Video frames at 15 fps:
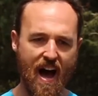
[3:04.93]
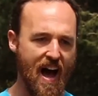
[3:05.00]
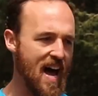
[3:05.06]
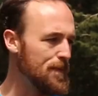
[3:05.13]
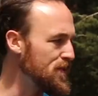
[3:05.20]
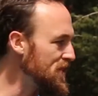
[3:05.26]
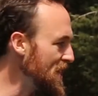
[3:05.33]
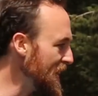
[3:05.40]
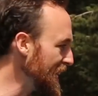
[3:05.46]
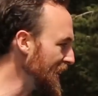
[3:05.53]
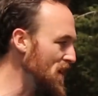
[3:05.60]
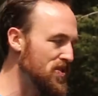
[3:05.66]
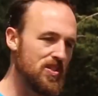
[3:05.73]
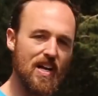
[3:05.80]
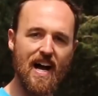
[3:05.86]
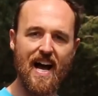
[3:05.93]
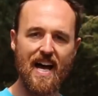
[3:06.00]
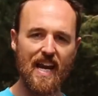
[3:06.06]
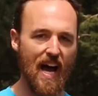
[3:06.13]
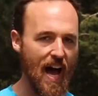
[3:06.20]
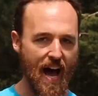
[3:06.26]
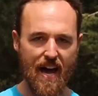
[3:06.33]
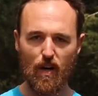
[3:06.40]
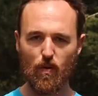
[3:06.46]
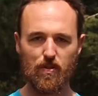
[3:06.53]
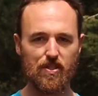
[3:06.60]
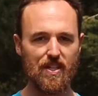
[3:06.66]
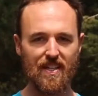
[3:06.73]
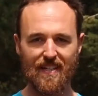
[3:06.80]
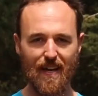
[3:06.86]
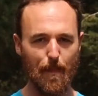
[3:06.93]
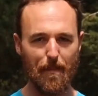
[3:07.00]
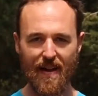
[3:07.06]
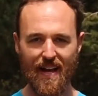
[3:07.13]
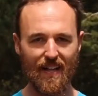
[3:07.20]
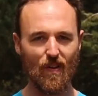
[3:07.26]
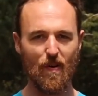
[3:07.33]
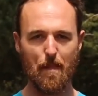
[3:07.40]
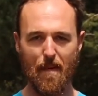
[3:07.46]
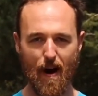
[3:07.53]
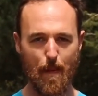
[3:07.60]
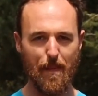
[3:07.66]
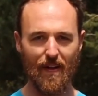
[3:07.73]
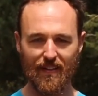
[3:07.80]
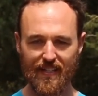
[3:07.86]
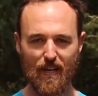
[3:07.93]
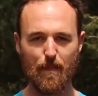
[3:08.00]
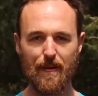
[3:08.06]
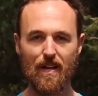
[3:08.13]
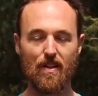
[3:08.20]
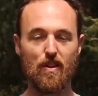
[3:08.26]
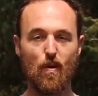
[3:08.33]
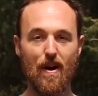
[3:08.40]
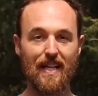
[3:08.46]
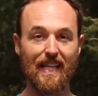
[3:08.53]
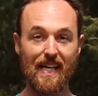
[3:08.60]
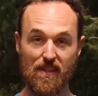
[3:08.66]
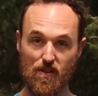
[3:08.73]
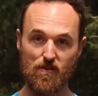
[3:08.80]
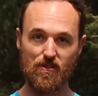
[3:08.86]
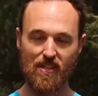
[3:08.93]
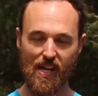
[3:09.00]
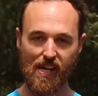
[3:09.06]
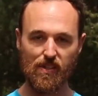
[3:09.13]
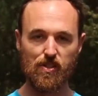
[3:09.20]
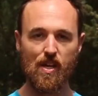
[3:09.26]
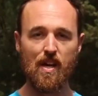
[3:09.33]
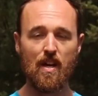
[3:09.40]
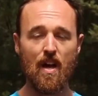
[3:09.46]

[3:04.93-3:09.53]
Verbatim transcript: I'm standing outside, I don't see a dumbbell or a barbell near me, although I like those things.